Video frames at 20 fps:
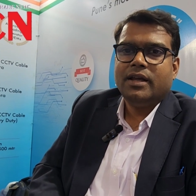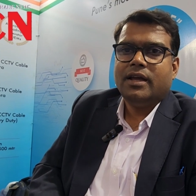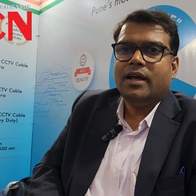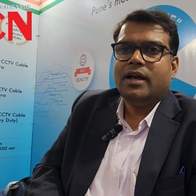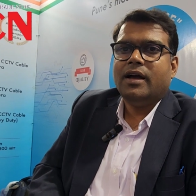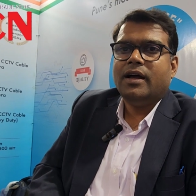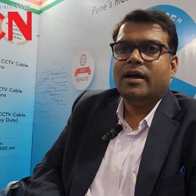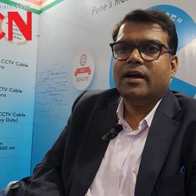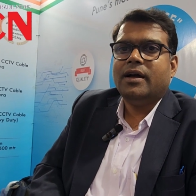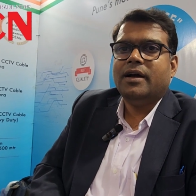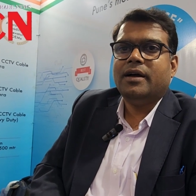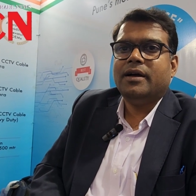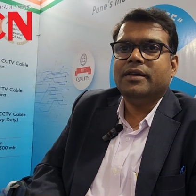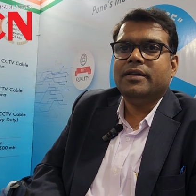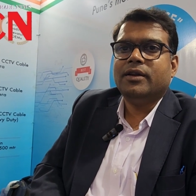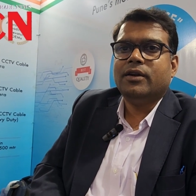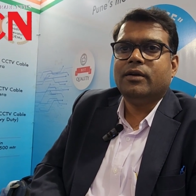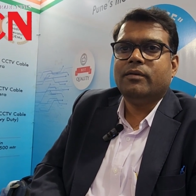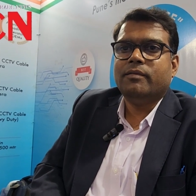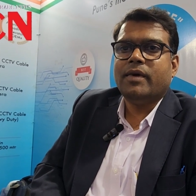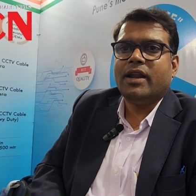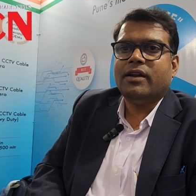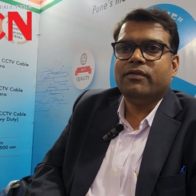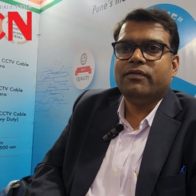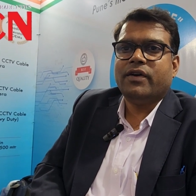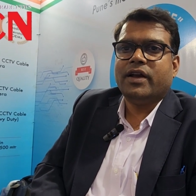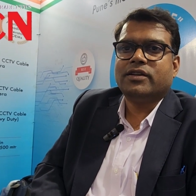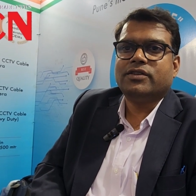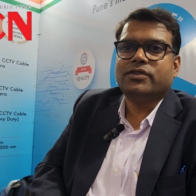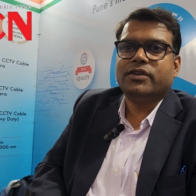
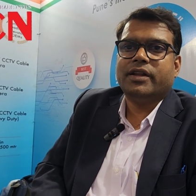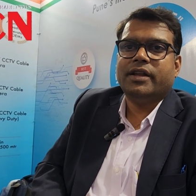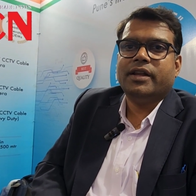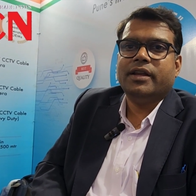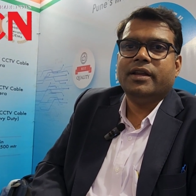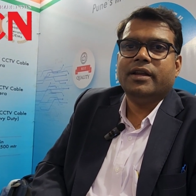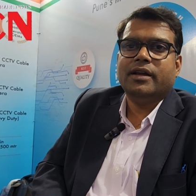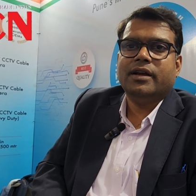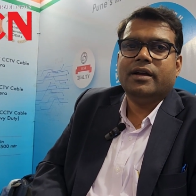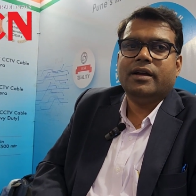manufacturing